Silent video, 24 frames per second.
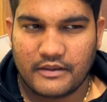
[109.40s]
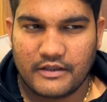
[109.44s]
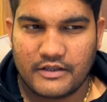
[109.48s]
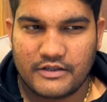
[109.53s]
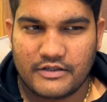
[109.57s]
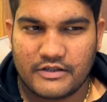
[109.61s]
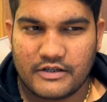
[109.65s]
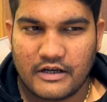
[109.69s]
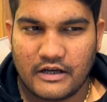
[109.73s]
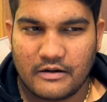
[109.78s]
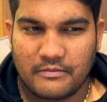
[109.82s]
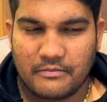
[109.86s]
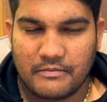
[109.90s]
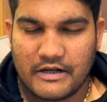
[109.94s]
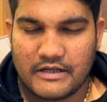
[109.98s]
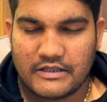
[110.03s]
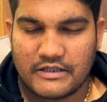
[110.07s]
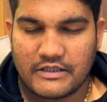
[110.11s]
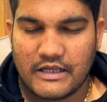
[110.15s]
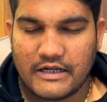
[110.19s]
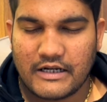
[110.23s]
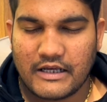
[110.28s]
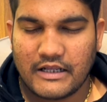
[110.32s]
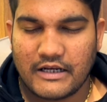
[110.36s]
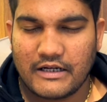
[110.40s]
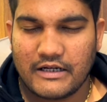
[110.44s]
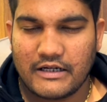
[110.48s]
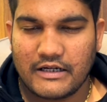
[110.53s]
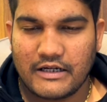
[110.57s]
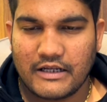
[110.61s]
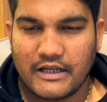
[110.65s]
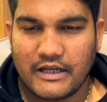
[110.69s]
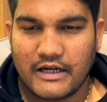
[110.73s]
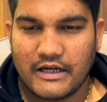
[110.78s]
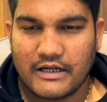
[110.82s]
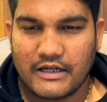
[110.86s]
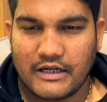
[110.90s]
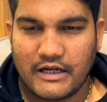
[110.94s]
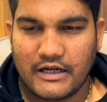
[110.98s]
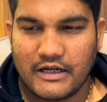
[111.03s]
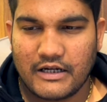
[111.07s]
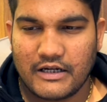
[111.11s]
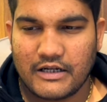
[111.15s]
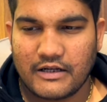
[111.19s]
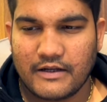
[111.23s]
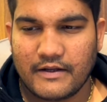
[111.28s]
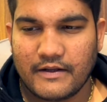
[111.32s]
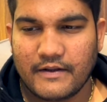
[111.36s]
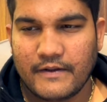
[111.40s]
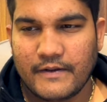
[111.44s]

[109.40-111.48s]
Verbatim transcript: these karmas that are indicated